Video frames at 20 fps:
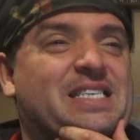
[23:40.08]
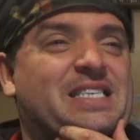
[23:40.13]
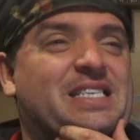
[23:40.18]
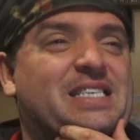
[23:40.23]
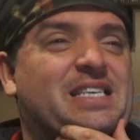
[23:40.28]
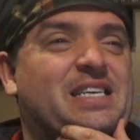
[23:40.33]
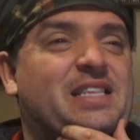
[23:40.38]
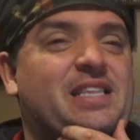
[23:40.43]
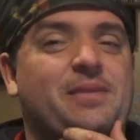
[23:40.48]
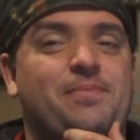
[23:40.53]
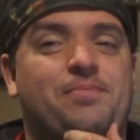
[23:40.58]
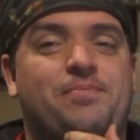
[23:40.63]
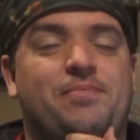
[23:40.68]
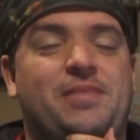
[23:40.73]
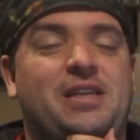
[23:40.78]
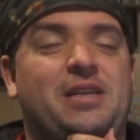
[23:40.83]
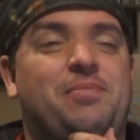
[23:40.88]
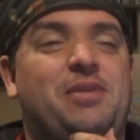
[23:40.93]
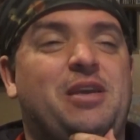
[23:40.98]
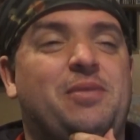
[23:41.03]
I think
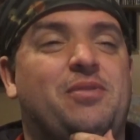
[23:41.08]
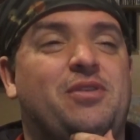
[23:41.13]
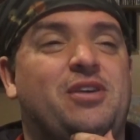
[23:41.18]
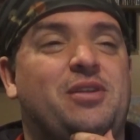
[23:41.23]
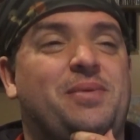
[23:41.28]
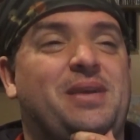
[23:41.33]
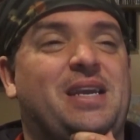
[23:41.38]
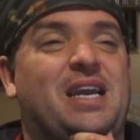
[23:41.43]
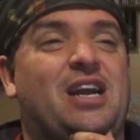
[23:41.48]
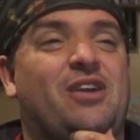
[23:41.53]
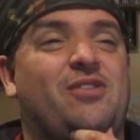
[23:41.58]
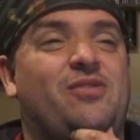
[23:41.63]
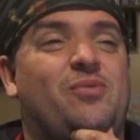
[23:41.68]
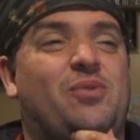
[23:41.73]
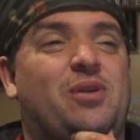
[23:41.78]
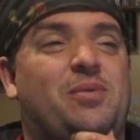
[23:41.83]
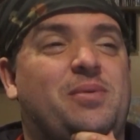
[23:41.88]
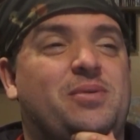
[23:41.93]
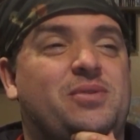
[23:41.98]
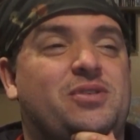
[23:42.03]
many people are going to be angry what
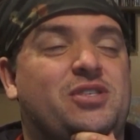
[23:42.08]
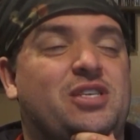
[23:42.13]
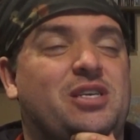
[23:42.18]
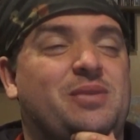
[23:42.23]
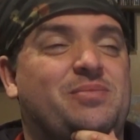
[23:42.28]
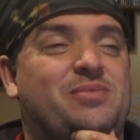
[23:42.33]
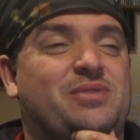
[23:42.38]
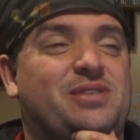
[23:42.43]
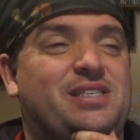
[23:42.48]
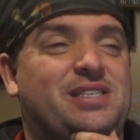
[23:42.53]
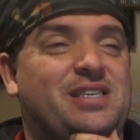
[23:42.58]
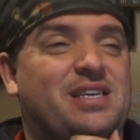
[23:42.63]
I'm about to say, but